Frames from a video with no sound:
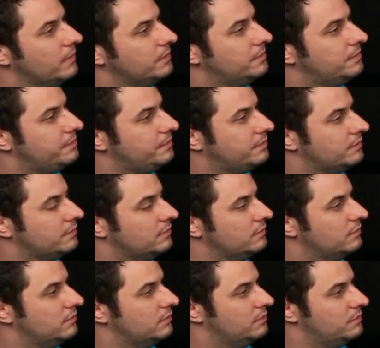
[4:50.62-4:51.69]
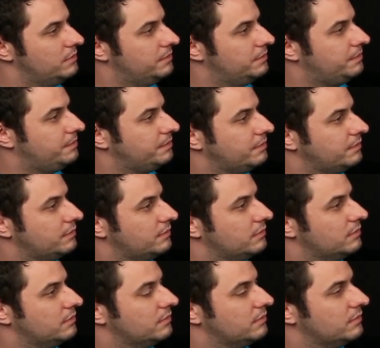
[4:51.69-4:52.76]

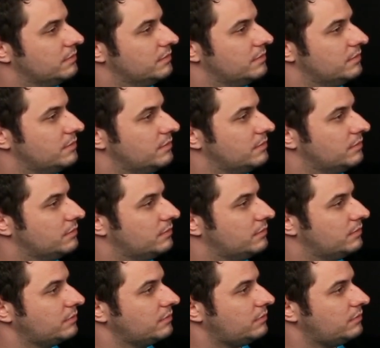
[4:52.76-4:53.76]
(not speaking)